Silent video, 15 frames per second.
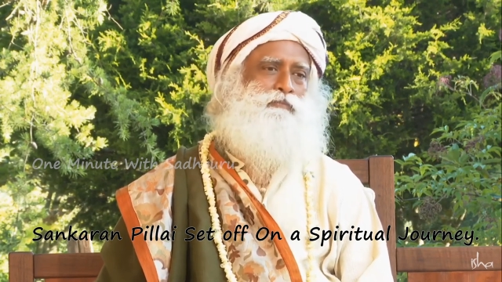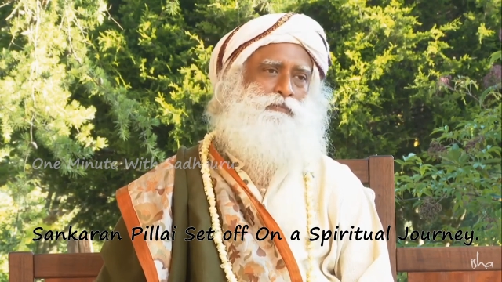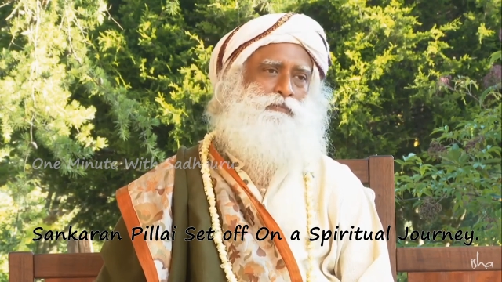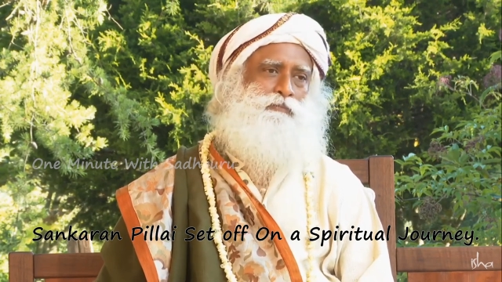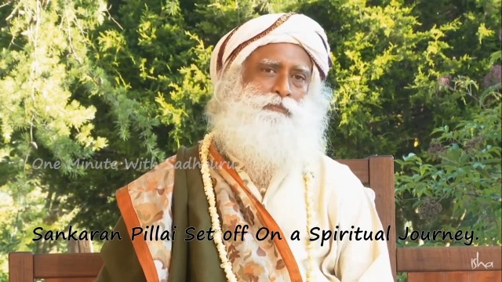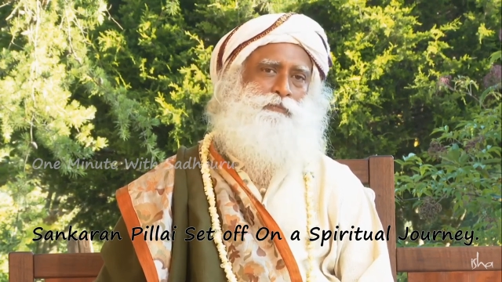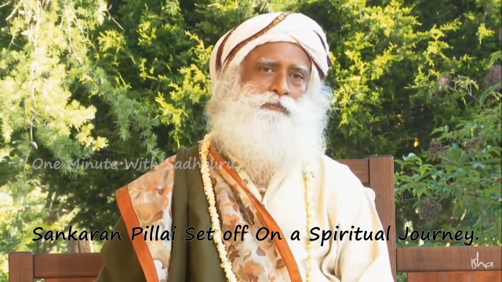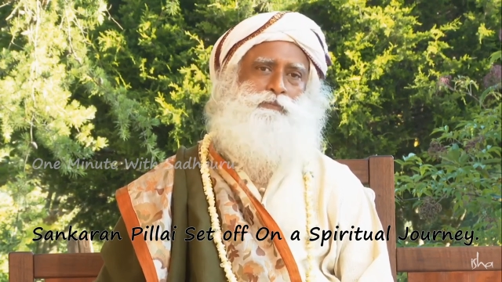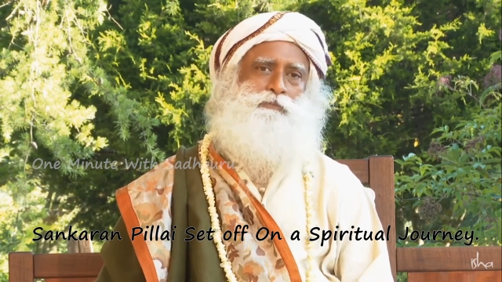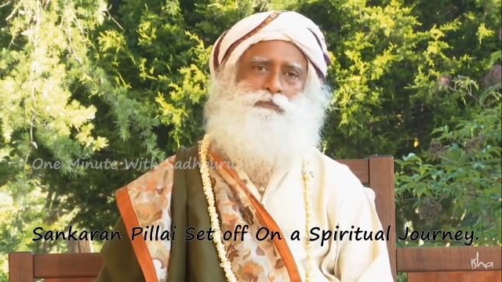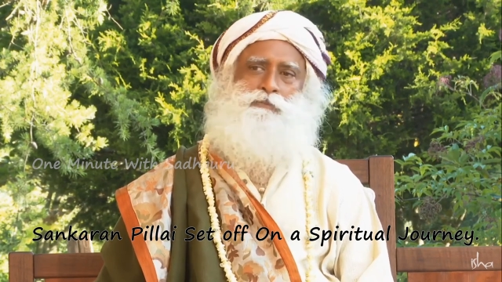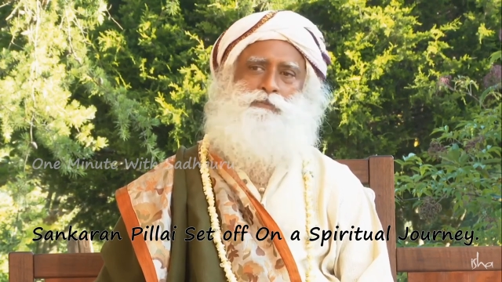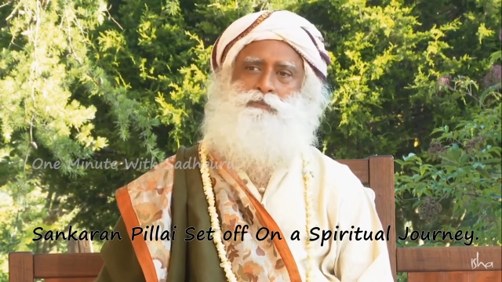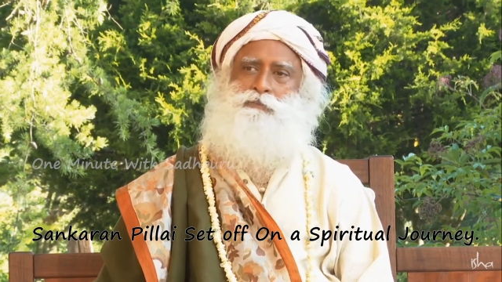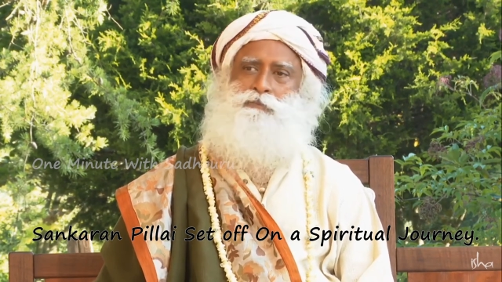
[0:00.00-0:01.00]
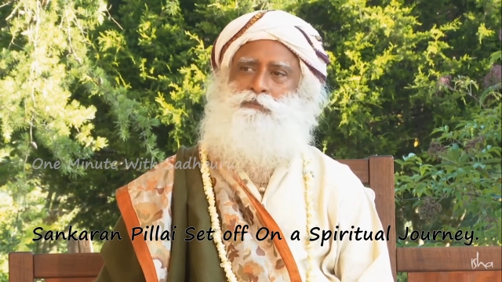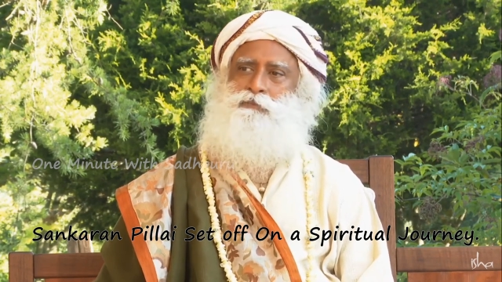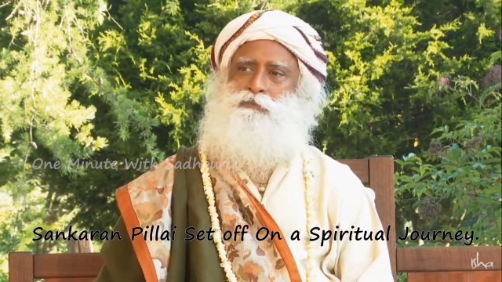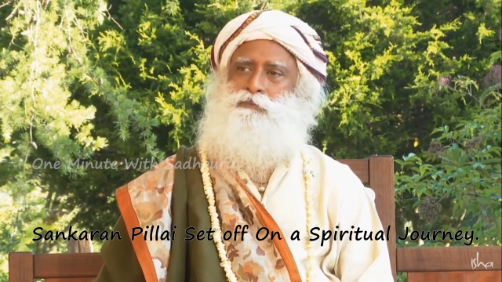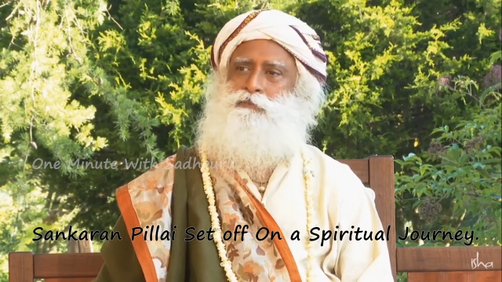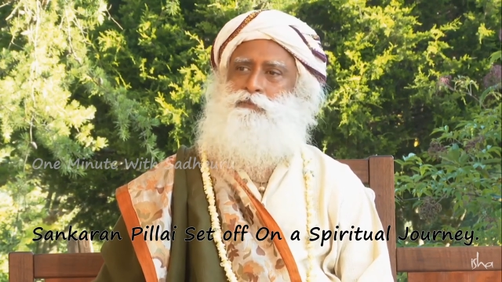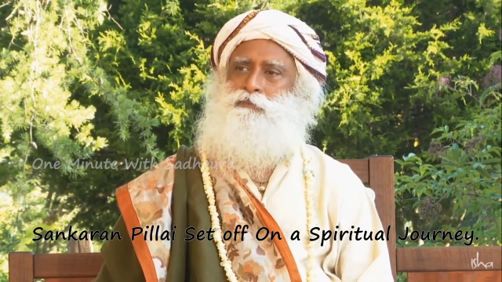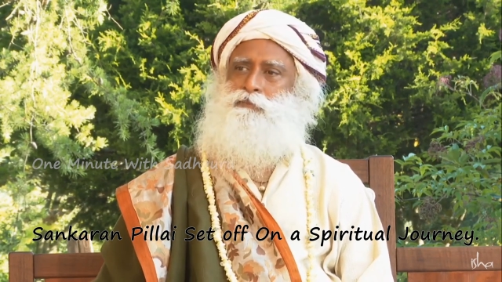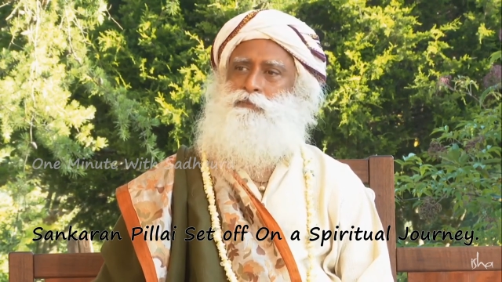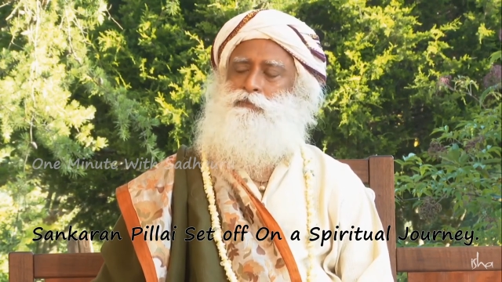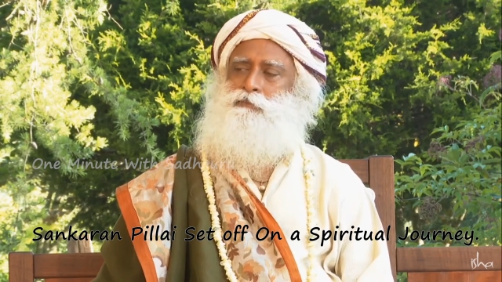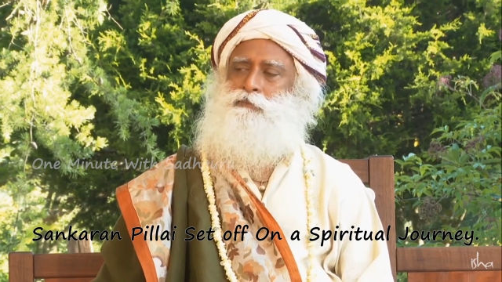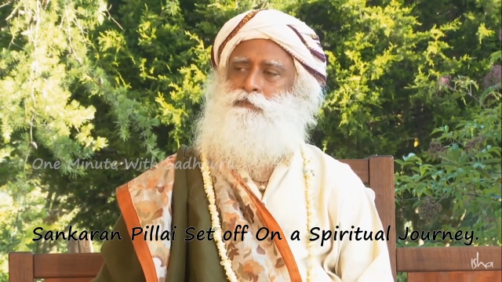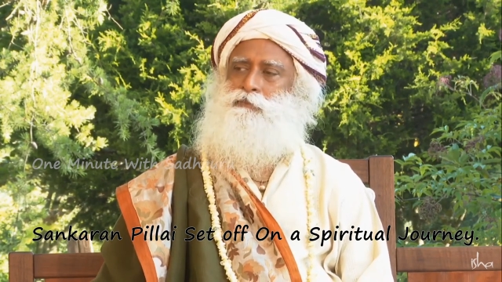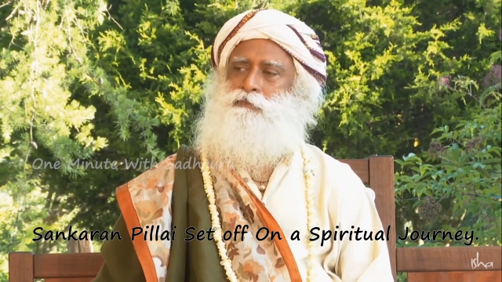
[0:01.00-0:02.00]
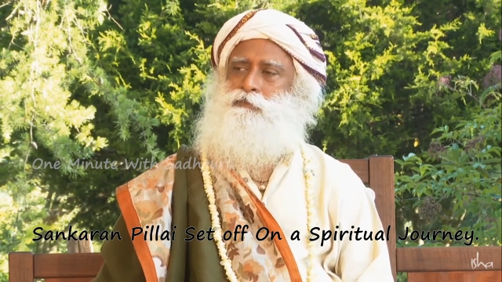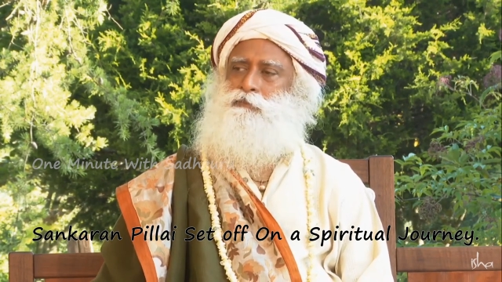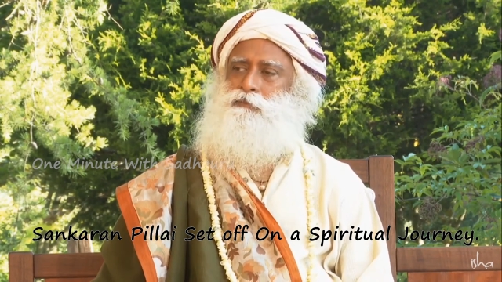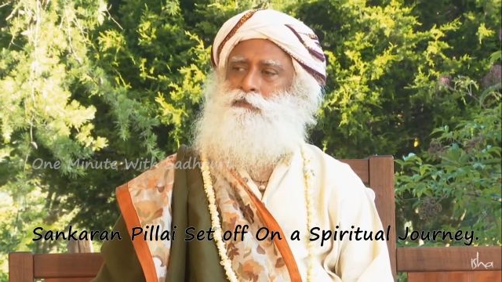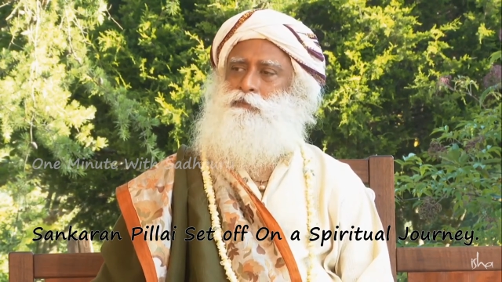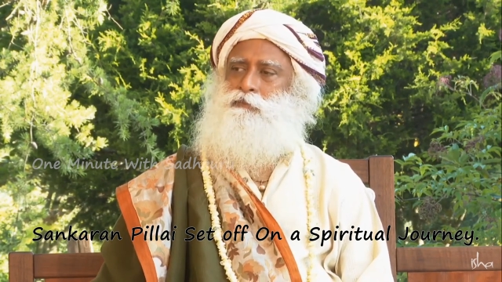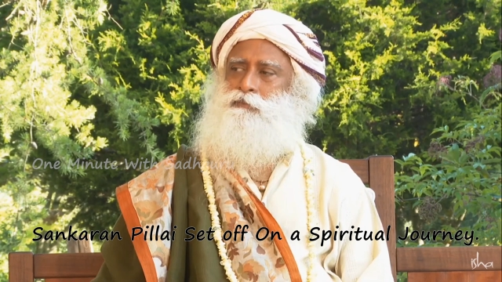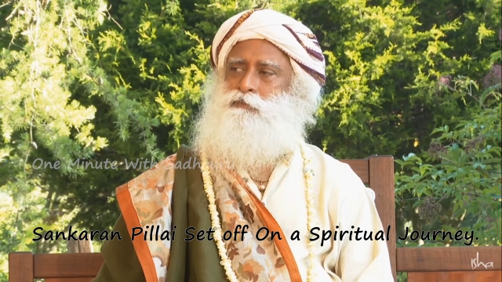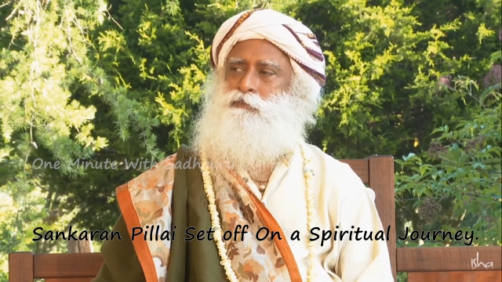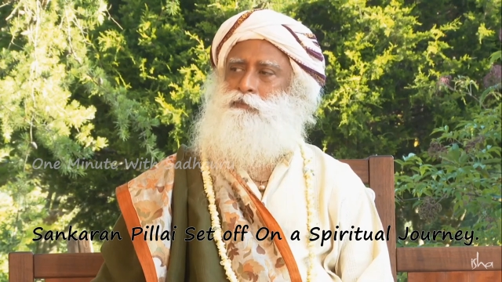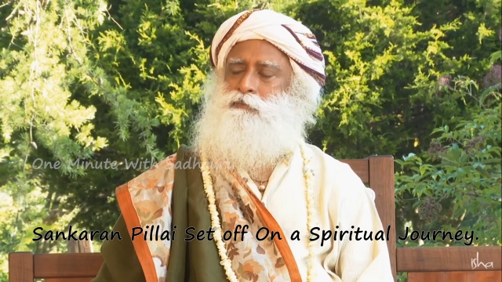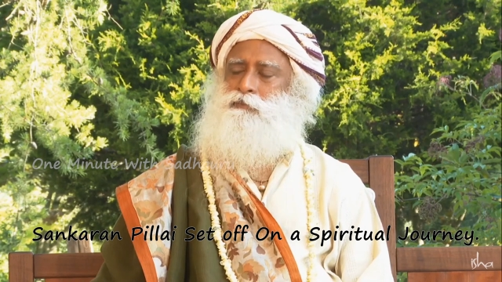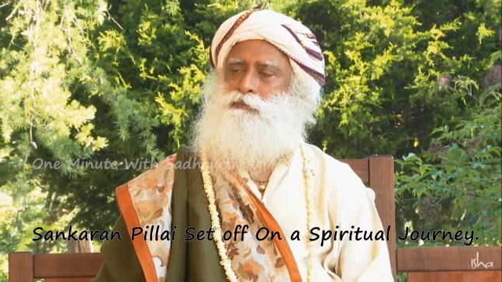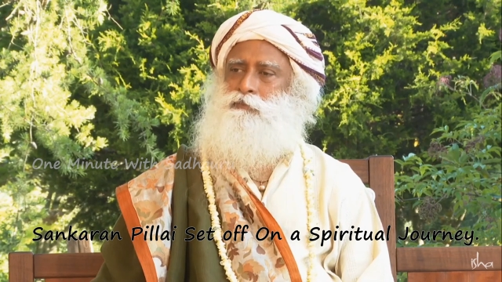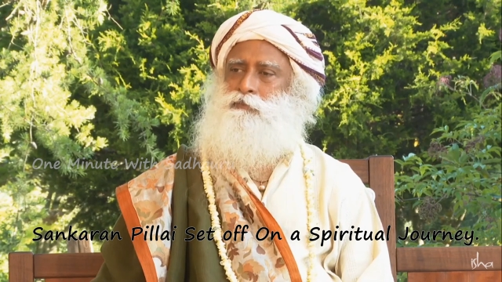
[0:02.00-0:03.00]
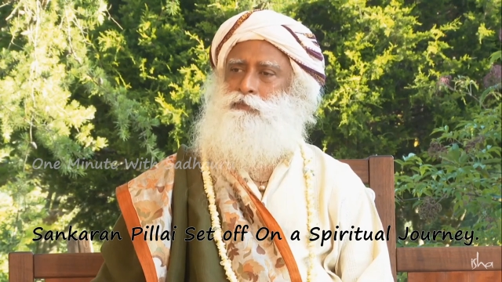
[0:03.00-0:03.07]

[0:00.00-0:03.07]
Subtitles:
(no one is talking)